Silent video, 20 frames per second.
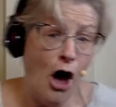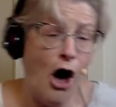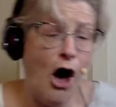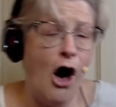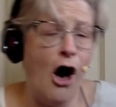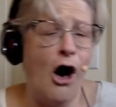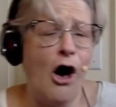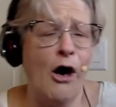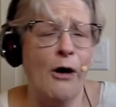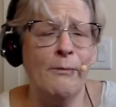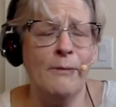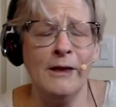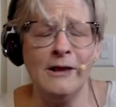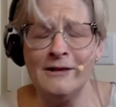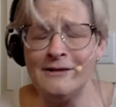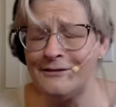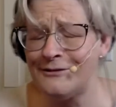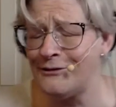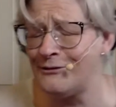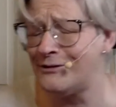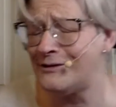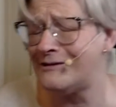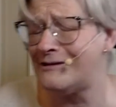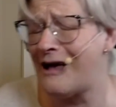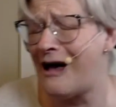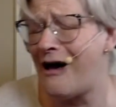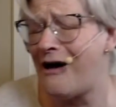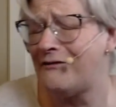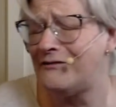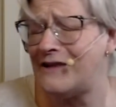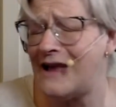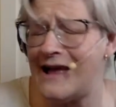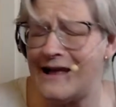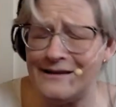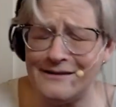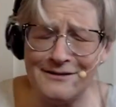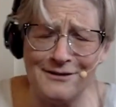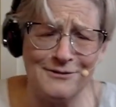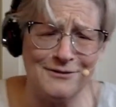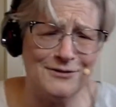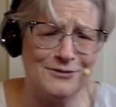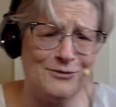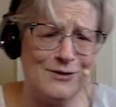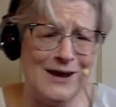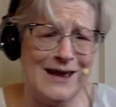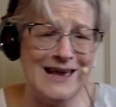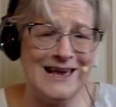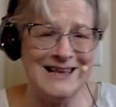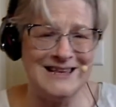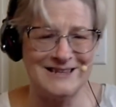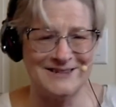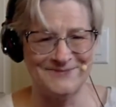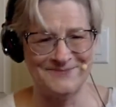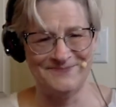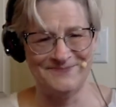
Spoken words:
humming so soft and so sweet.